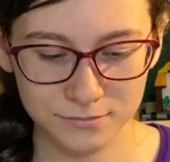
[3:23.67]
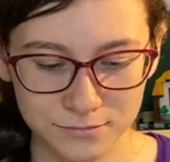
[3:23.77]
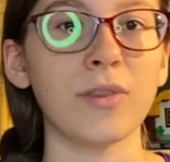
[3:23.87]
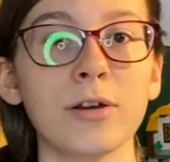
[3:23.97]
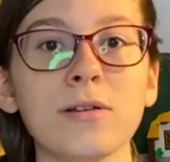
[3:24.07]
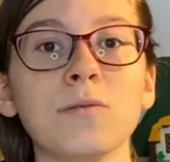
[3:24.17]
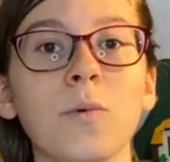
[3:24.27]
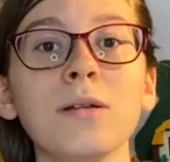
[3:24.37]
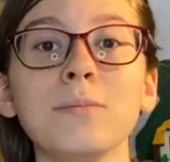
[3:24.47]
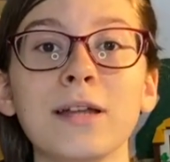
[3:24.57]
There is
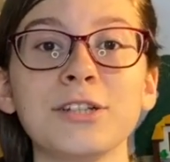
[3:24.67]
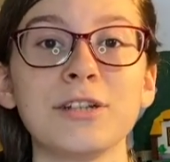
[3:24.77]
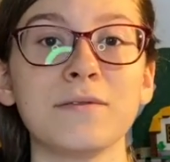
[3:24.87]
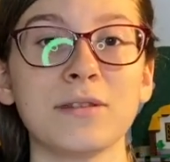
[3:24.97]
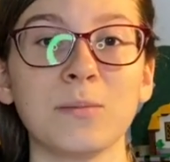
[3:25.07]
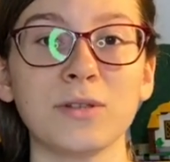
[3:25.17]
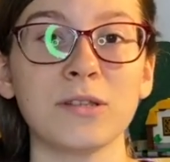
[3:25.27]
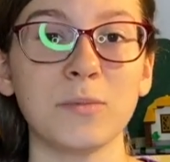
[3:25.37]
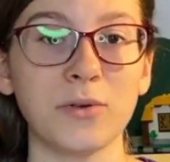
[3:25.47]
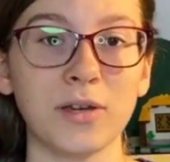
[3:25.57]
one mention of someone
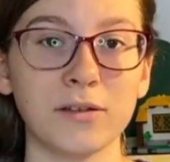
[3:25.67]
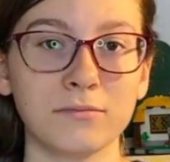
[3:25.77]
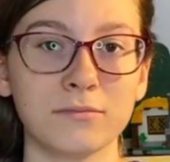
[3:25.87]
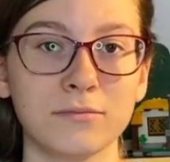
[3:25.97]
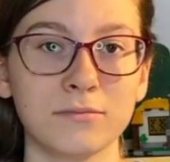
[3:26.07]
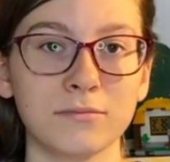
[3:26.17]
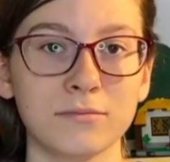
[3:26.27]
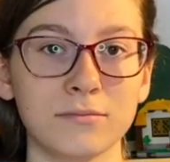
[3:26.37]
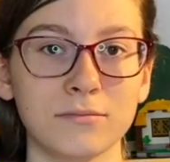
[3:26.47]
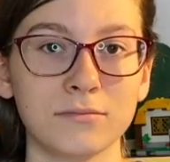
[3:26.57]
smoking
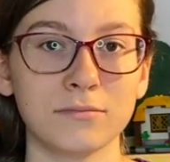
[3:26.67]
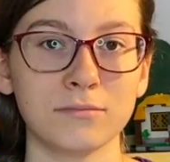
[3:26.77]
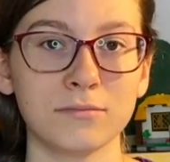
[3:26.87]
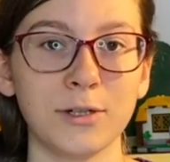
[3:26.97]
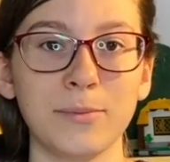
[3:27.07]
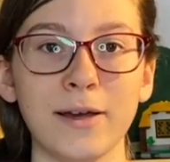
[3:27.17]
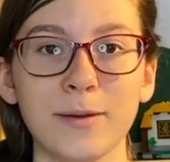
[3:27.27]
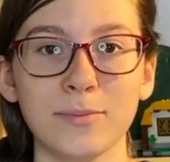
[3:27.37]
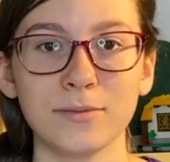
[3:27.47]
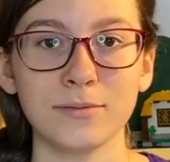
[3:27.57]
a
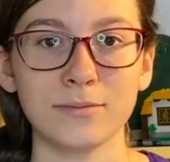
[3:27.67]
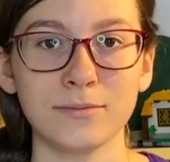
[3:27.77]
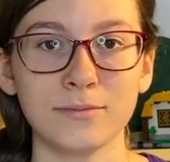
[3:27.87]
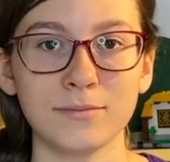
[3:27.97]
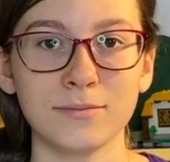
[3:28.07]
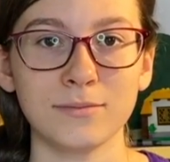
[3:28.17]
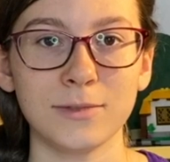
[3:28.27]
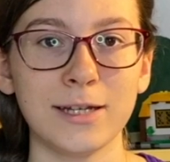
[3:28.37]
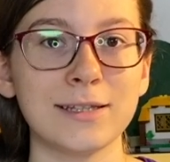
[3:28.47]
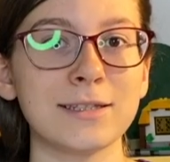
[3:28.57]
pipe.
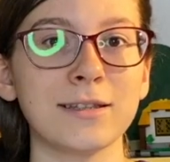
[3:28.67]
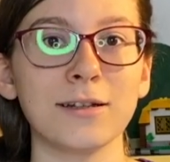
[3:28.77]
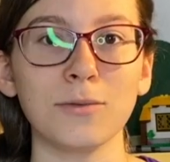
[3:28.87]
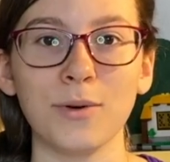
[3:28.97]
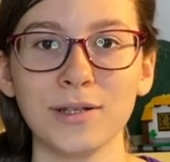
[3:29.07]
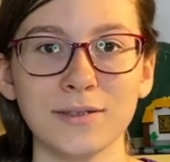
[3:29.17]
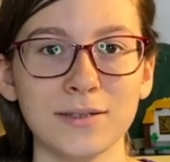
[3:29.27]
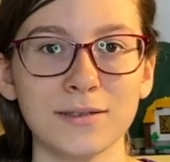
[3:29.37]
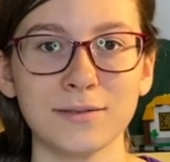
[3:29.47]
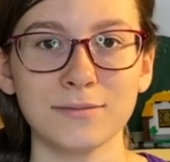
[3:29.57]
It's in there
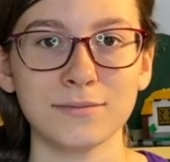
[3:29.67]
once.